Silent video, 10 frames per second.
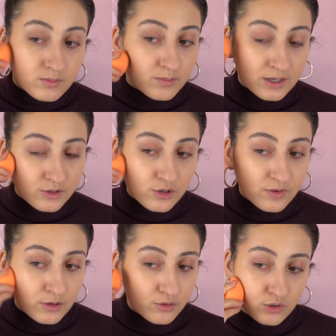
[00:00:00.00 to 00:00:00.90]
But I don't know if
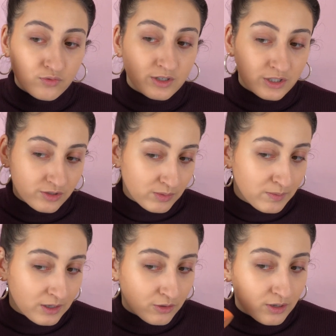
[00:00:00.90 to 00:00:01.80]
I look orange.
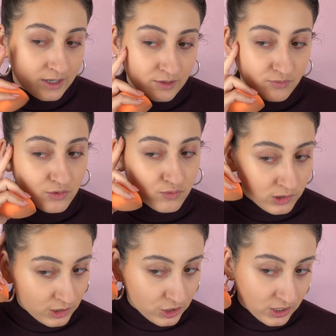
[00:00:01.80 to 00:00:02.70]
Maybe I got like the
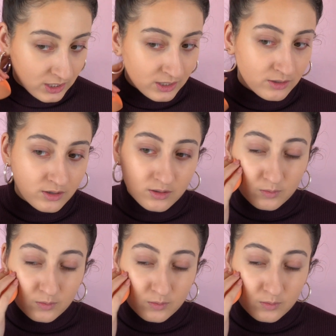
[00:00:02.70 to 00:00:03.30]
wrong shade,